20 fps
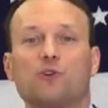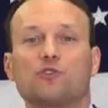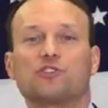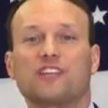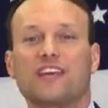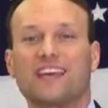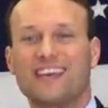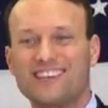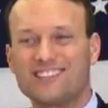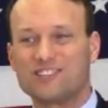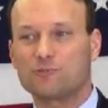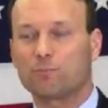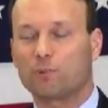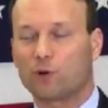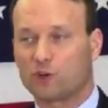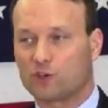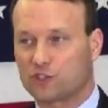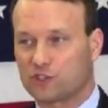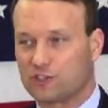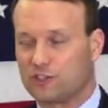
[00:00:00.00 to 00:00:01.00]
post his
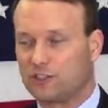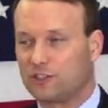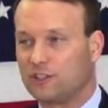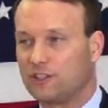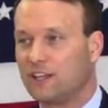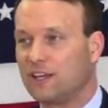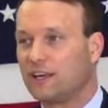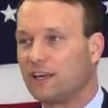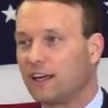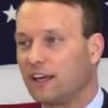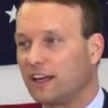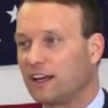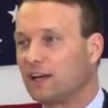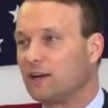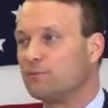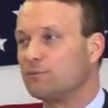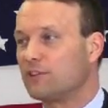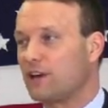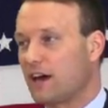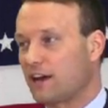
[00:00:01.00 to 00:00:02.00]
personal
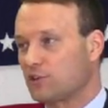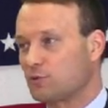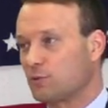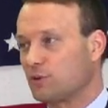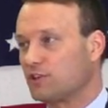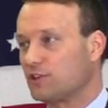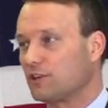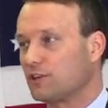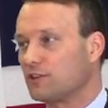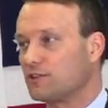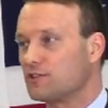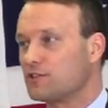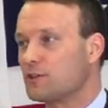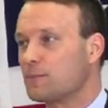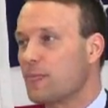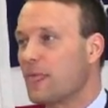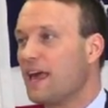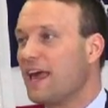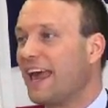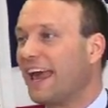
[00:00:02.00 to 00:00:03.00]
income tax
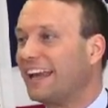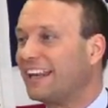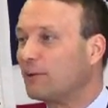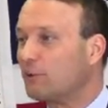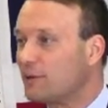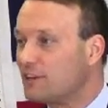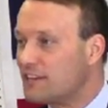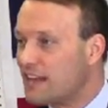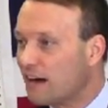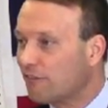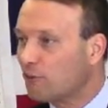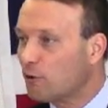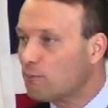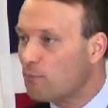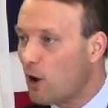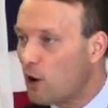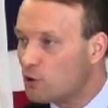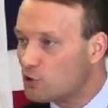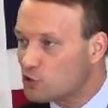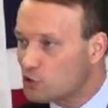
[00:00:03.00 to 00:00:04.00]
returns. And he would
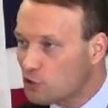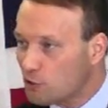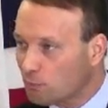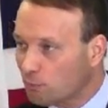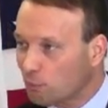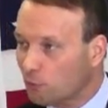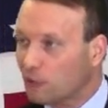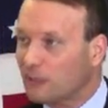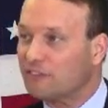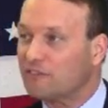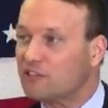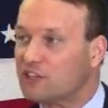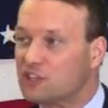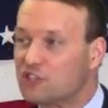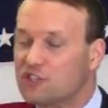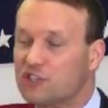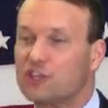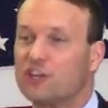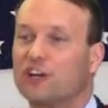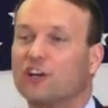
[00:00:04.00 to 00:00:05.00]
never post the
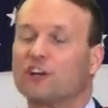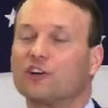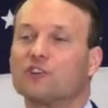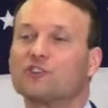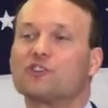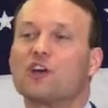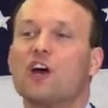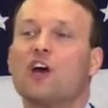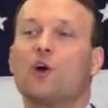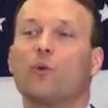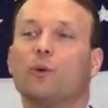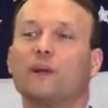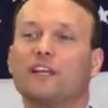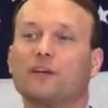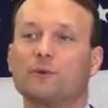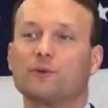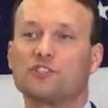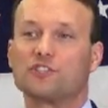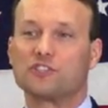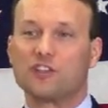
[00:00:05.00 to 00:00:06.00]
previous years
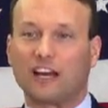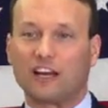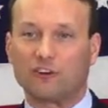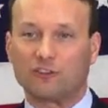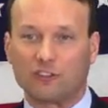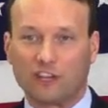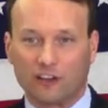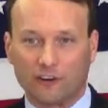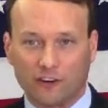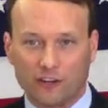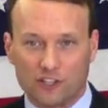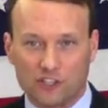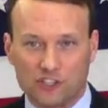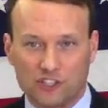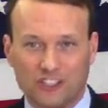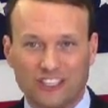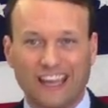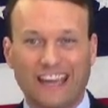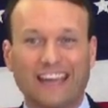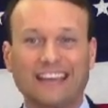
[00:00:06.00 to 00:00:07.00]
when he was Secretary of
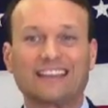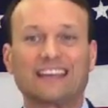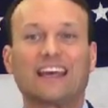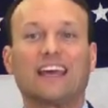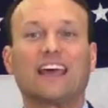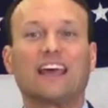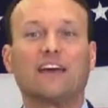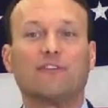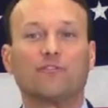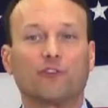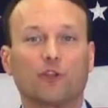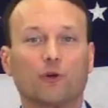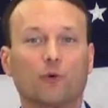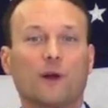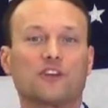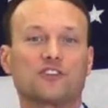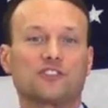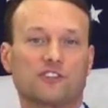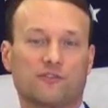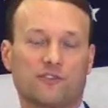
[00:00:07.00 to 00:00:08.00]
State and for the
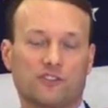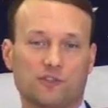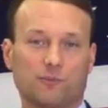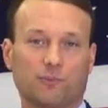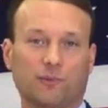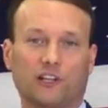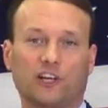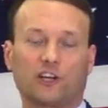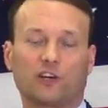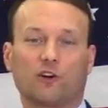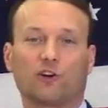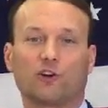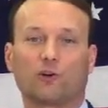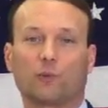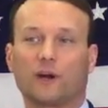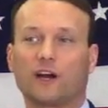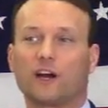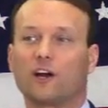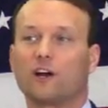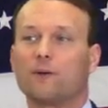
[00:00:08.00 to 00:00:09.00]
rest of his political
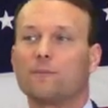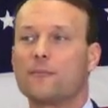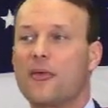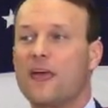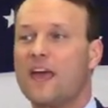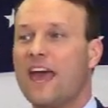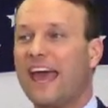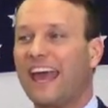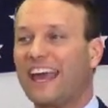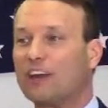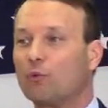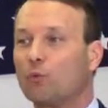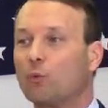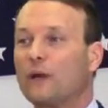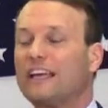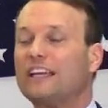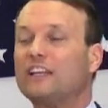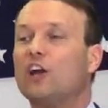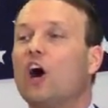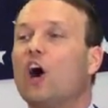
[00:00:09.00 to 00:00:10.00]
career. And
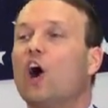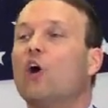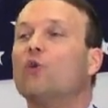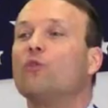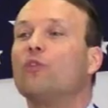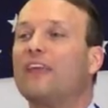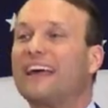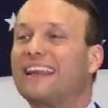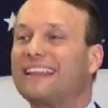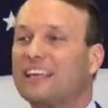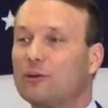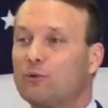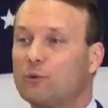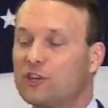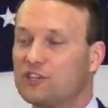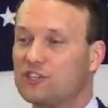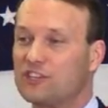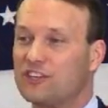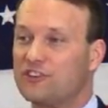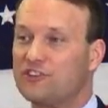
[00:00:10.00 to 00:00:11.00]
we know that he
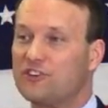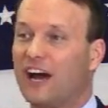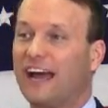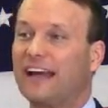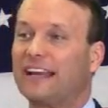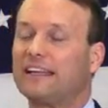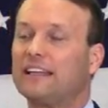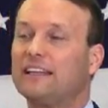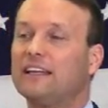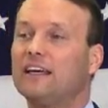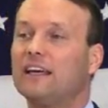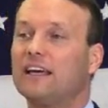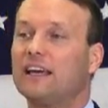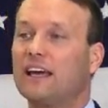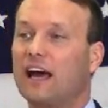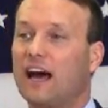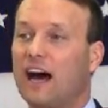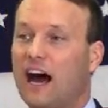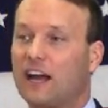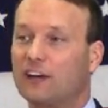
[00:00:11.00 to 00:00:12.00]
was indicted
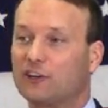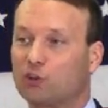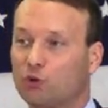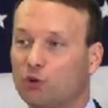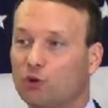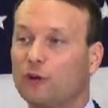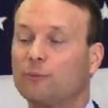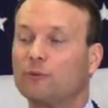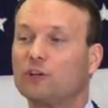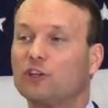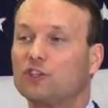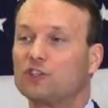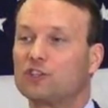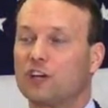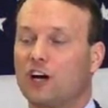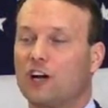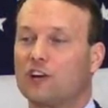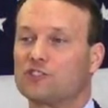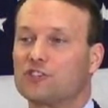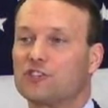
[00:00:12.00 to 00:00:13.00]
on criminal
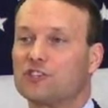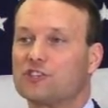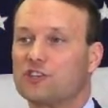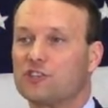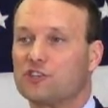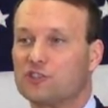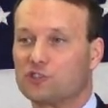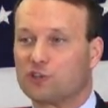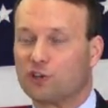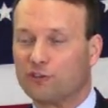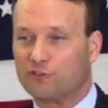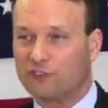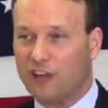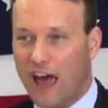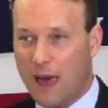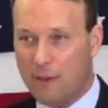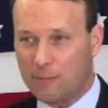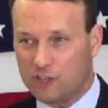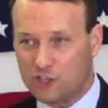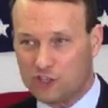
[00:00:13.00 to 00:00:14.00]
charges, served
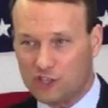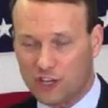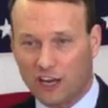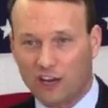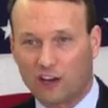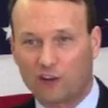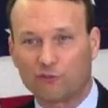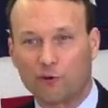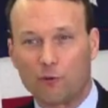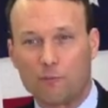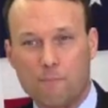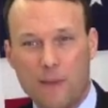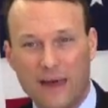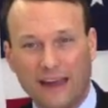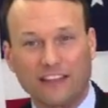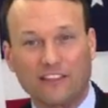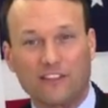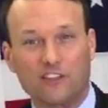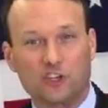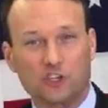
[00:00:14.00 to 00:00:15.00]
time in jail for
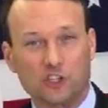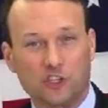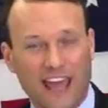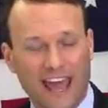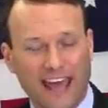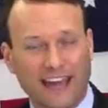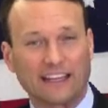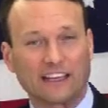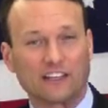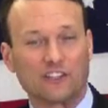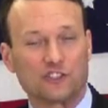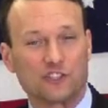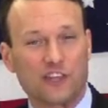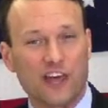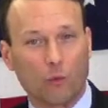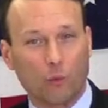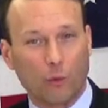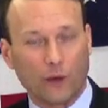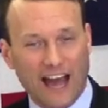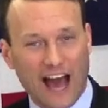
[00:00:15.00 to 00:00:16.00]
many of the shenanigans
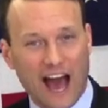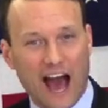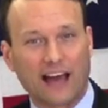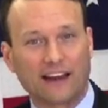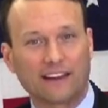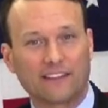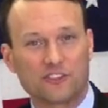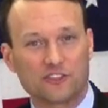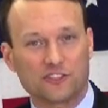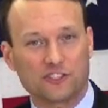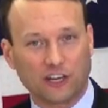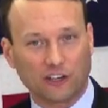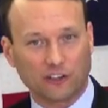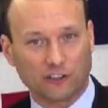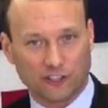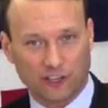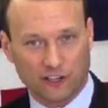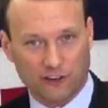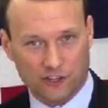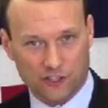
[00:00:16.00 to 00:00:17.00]
that went on at the
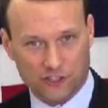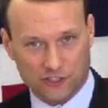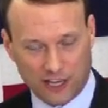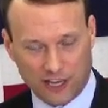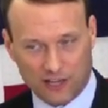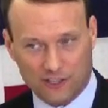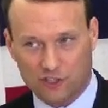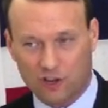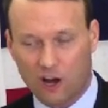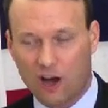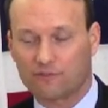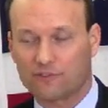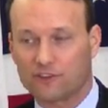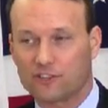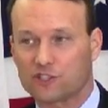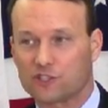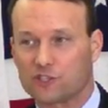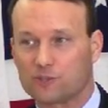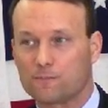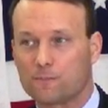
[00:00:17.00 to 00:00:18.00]
Secretary of State's
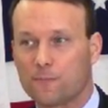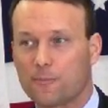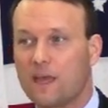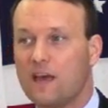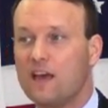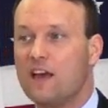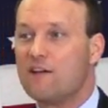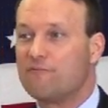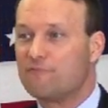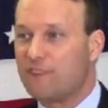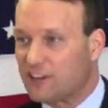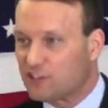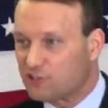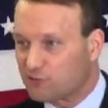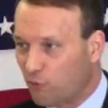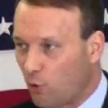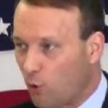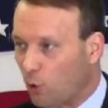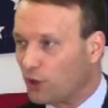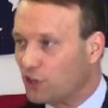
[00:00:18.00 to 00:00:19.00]
office.
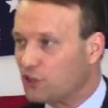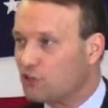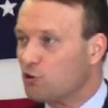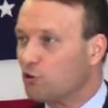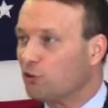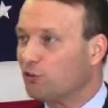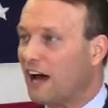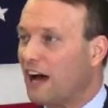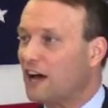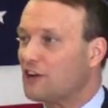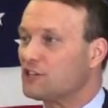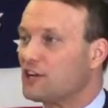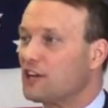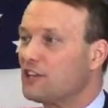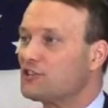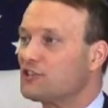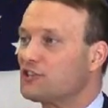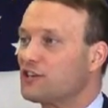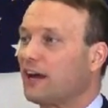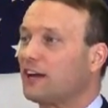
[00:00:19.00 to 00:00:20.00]
Fast forward to
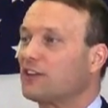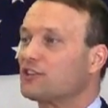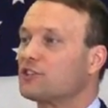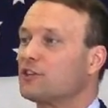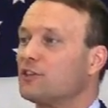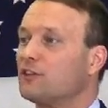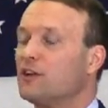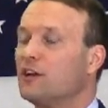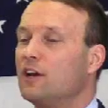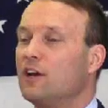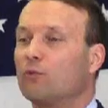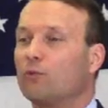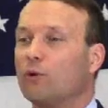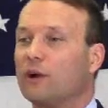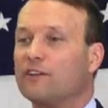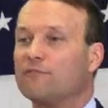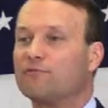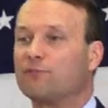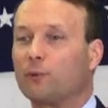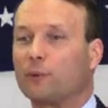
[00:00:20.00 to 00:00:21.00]
2006, and
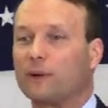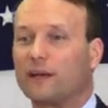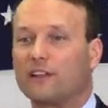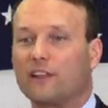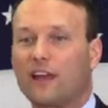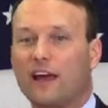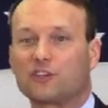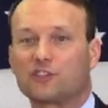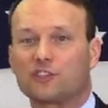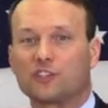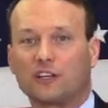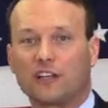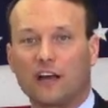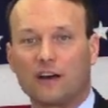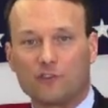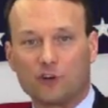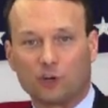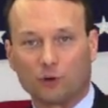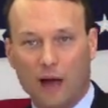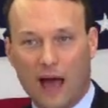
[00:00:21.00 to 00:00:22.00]
running for re-election,
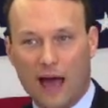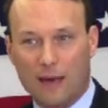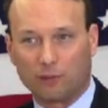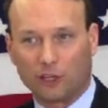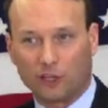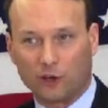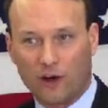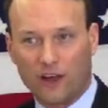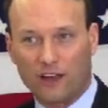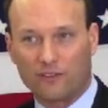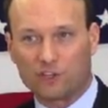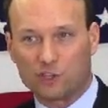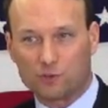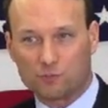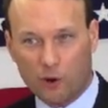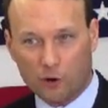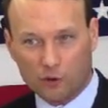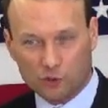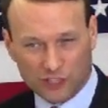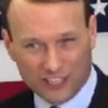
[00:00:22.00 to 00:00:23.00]
Governor Rod
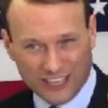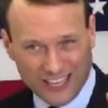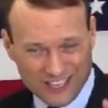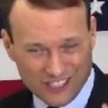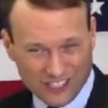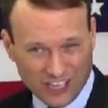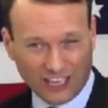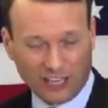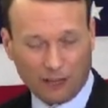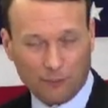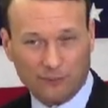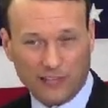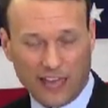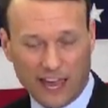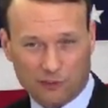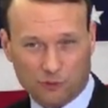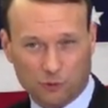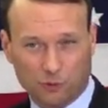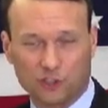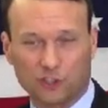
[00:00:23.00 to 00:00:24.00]
Blagojevich posted his income
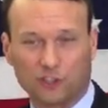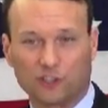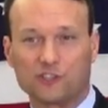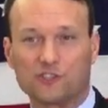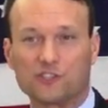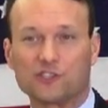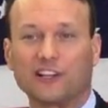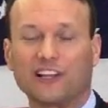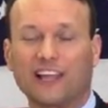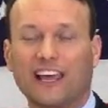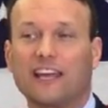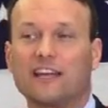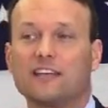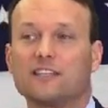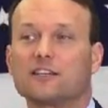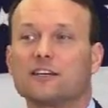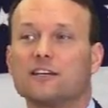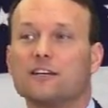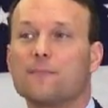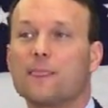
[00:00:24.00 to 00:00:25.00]
tax returns
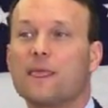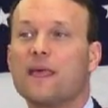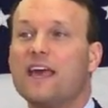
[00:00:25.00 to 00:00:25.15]
late,